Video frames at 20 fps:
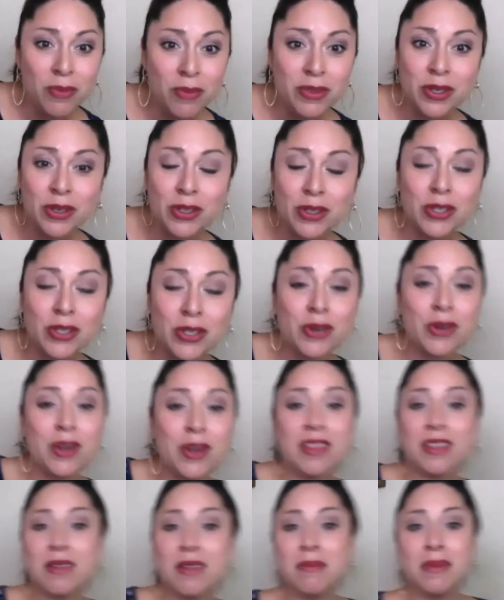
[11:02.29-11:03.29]
So you're
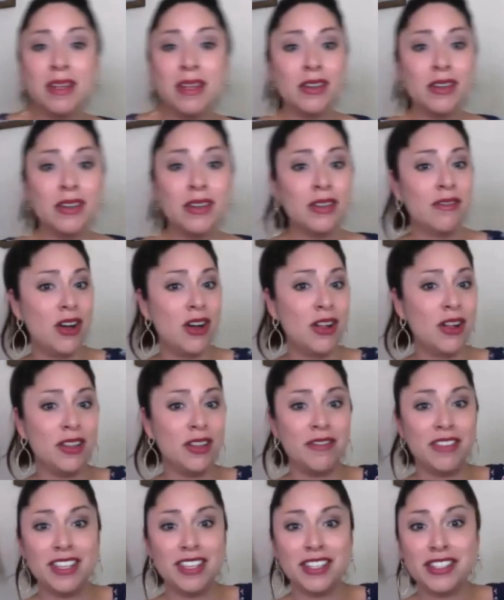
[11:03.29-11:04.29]
in the middle of all
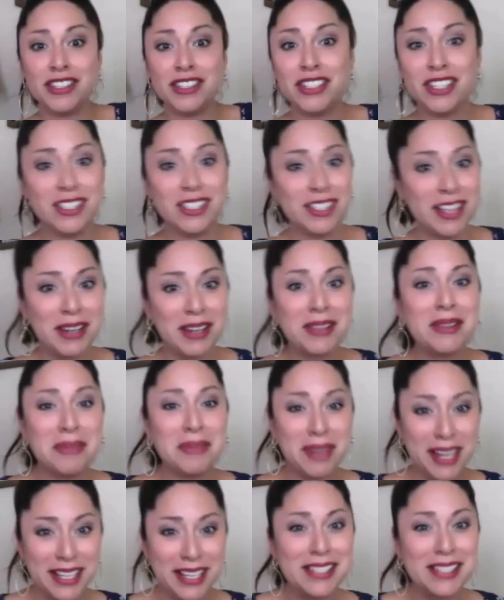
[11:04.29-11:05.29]
of this, just like the
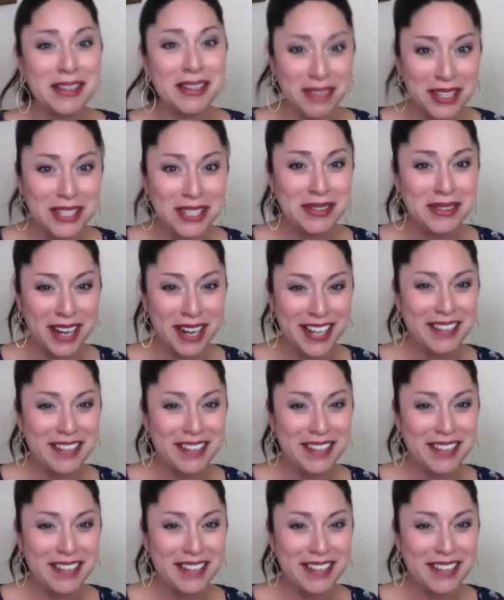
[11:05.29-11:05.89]
rest of us, right?